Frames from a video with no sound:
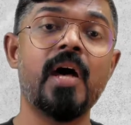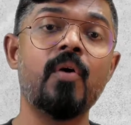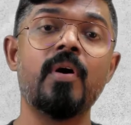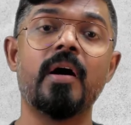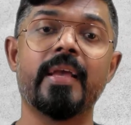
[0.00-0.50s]

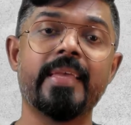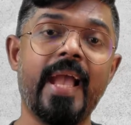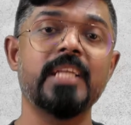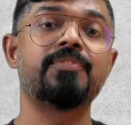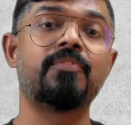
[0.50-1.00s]
how a
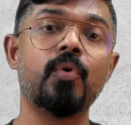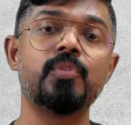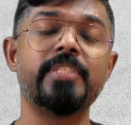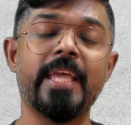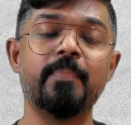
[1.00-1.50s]
cash flow
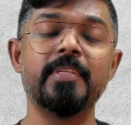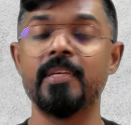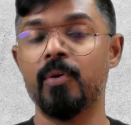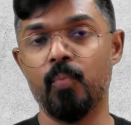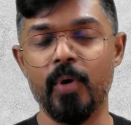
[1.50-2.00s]
statement
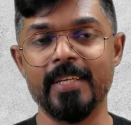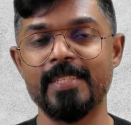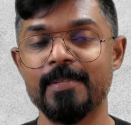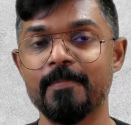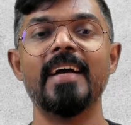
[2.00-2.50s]

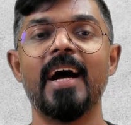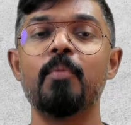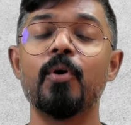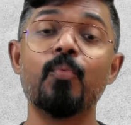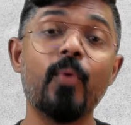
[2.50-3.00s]
works.
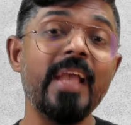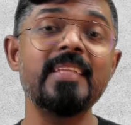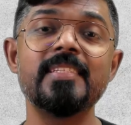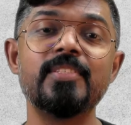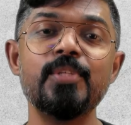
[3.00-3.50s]
About why
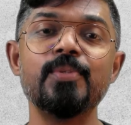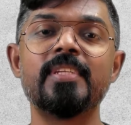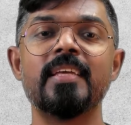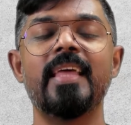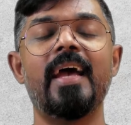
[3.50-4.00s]
it is
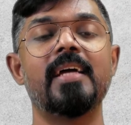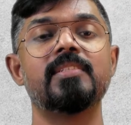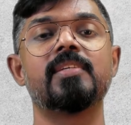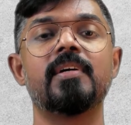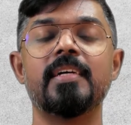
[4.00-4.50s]
used, the
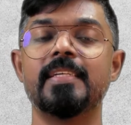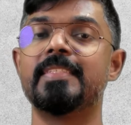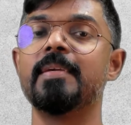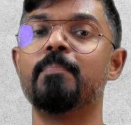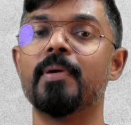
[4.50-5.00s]
answer is
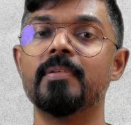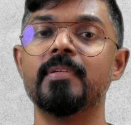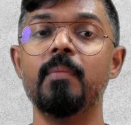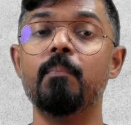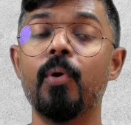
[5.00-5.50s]
simple.
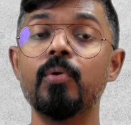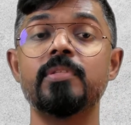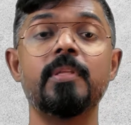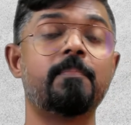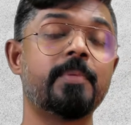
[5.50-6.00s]
In
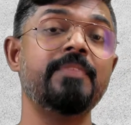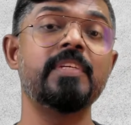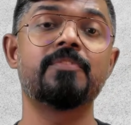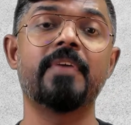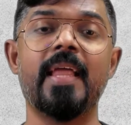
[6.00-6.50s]
both the
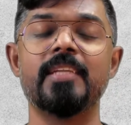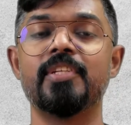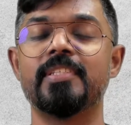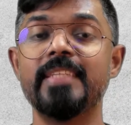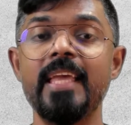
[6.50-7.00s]
previous
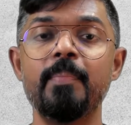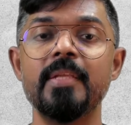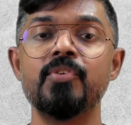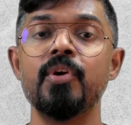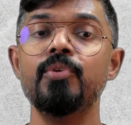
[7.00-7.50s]
financial
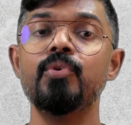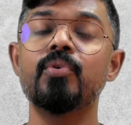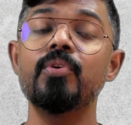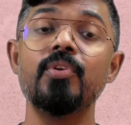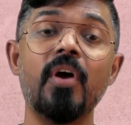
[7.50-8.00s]
statements, you
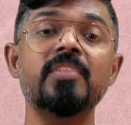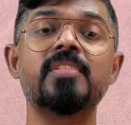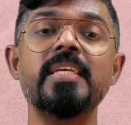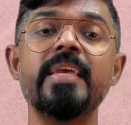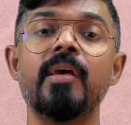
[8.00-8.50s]
could not
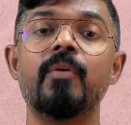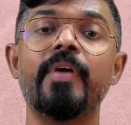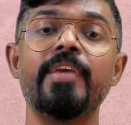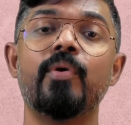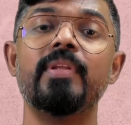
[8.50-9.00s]
see
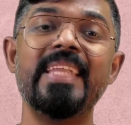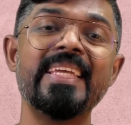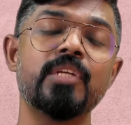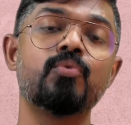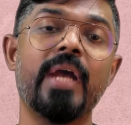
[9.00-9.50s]
where your
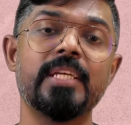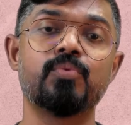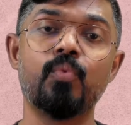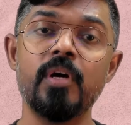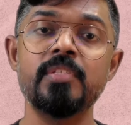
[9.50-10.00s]
liquid
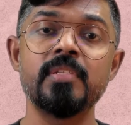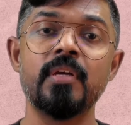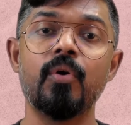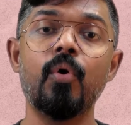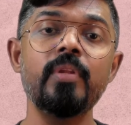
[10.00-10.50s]
cash was,
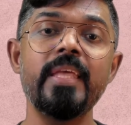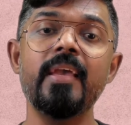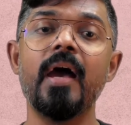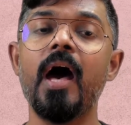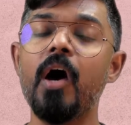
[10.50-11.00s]

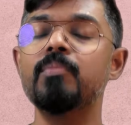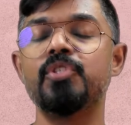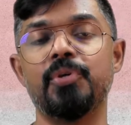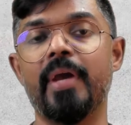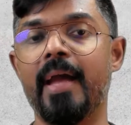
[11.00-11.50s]
only how
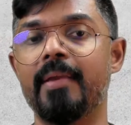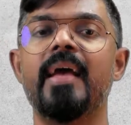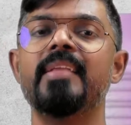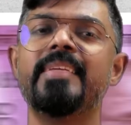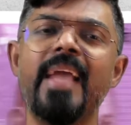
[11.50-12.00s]
much you had.
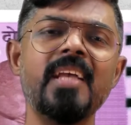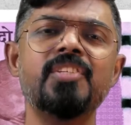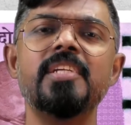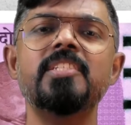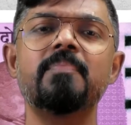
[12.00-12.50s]
And
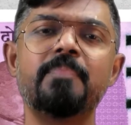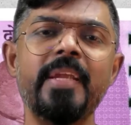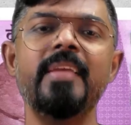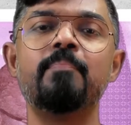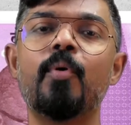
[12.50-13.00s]
cash is a
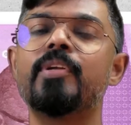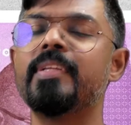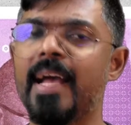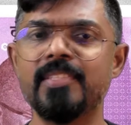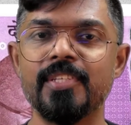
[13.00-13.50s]
pretty
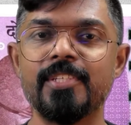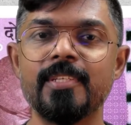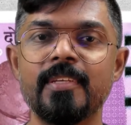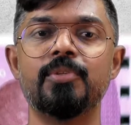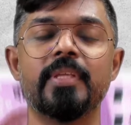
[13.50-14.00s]
important asset.
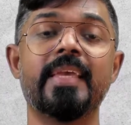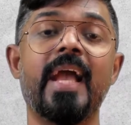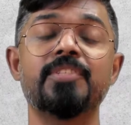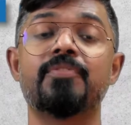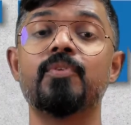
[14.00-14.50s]
So the
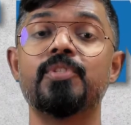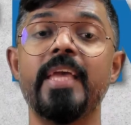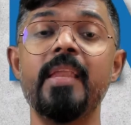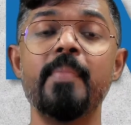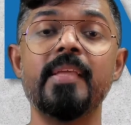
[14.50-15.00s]
cash flow
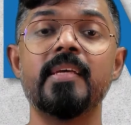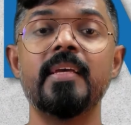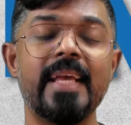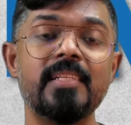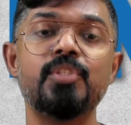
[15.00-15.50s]
statement
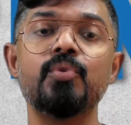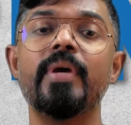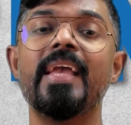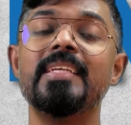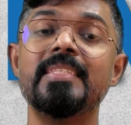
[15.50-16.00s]
tells you
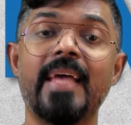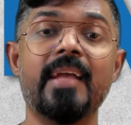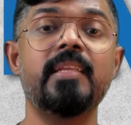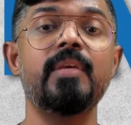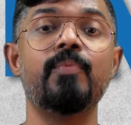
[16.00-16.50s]

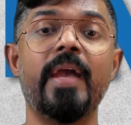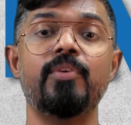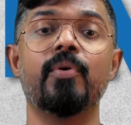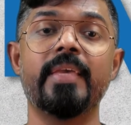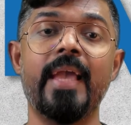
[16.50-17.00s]
exactly where
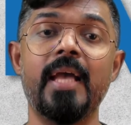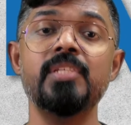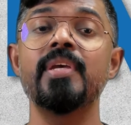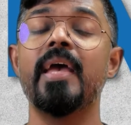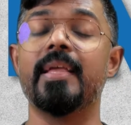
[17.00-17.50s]
your
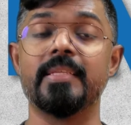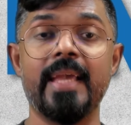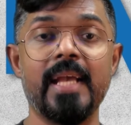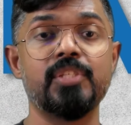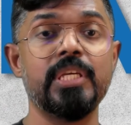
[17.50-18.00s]
cash and
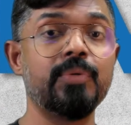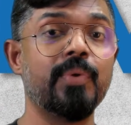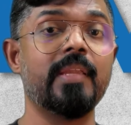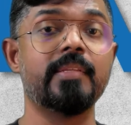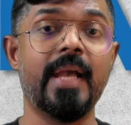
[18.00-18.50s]
cash
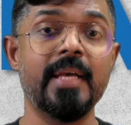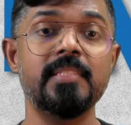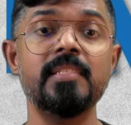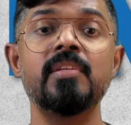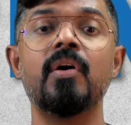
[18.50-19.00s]
equivalent
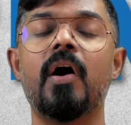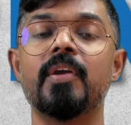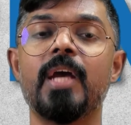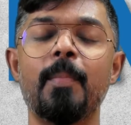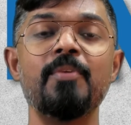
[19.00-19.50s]
assets are
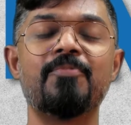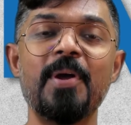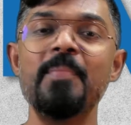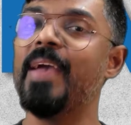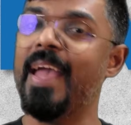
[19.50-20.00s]
coming
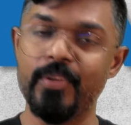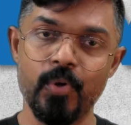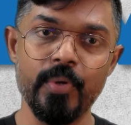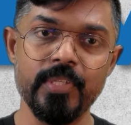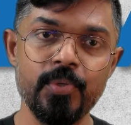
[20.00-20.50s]
from and
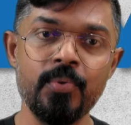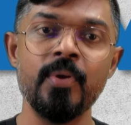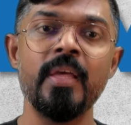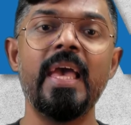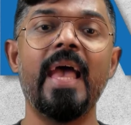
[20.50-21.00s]
going to,
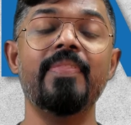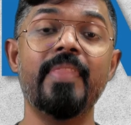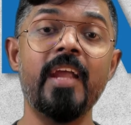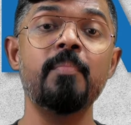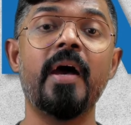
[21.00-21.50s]
and
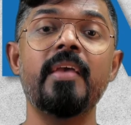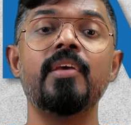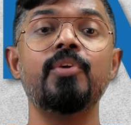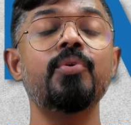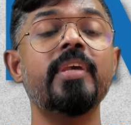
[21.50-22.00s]
thereby
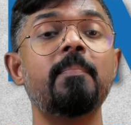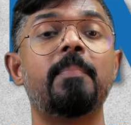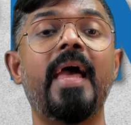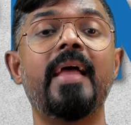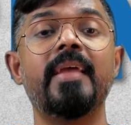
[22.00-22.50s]
you can
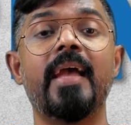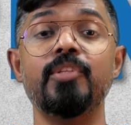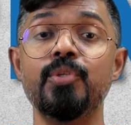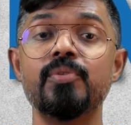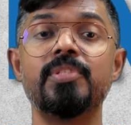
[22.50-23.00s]
plan
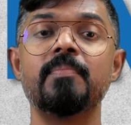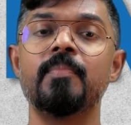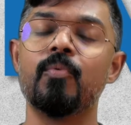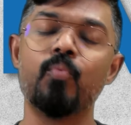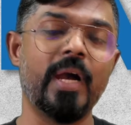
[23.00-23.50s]
and use them
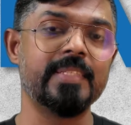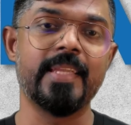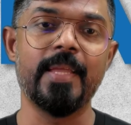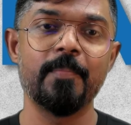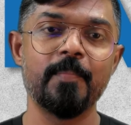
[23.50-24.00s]
wisely.